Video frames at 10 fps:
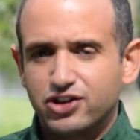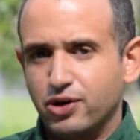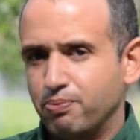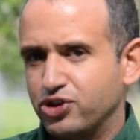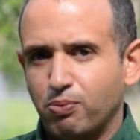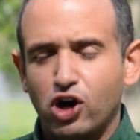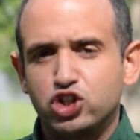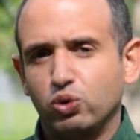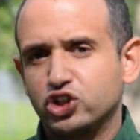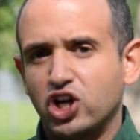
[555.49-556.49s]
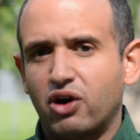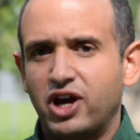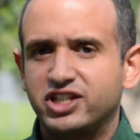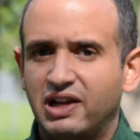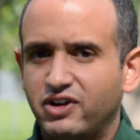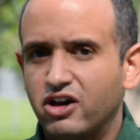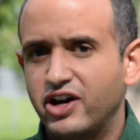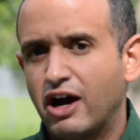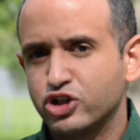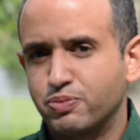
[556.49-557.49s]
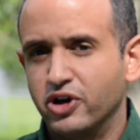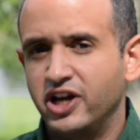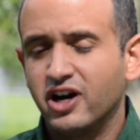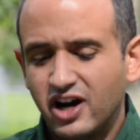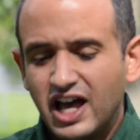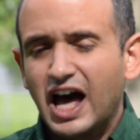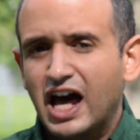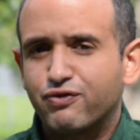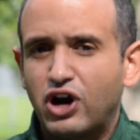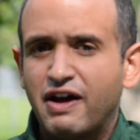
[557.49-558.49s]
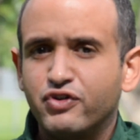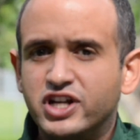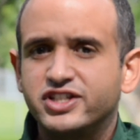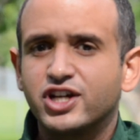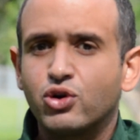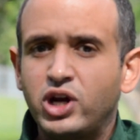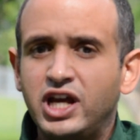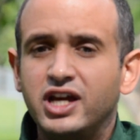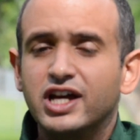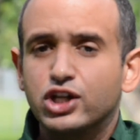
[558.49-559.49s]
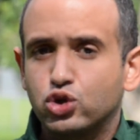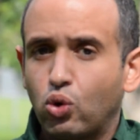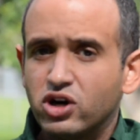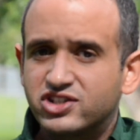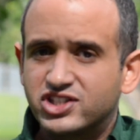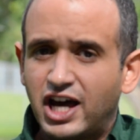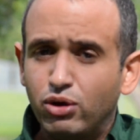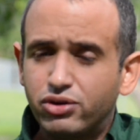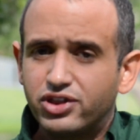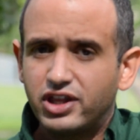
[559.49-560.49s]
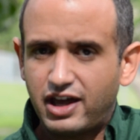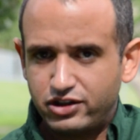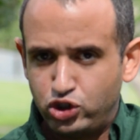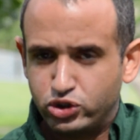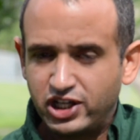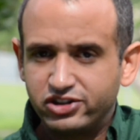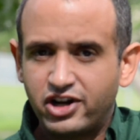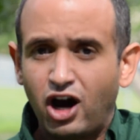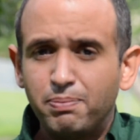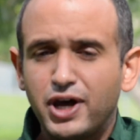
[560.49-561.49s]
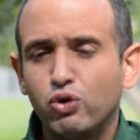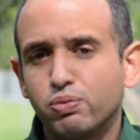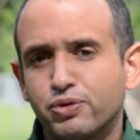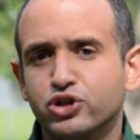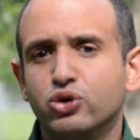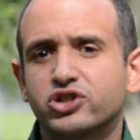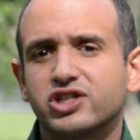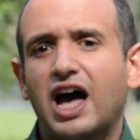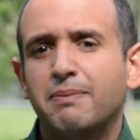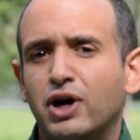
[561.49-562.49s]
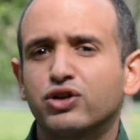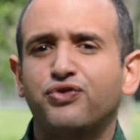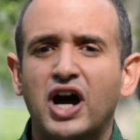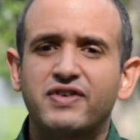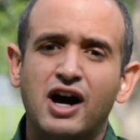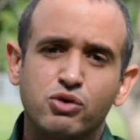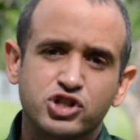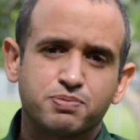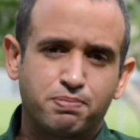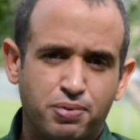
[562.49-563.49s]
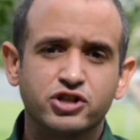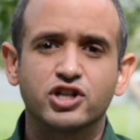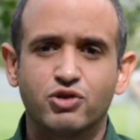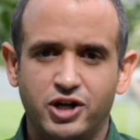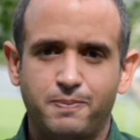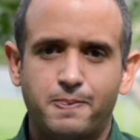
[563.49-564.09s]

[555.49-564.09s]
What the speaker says: the module will generate 1100 hours per year, and for every degree towards south you tilt it up, it will produce about 5 hours per degree.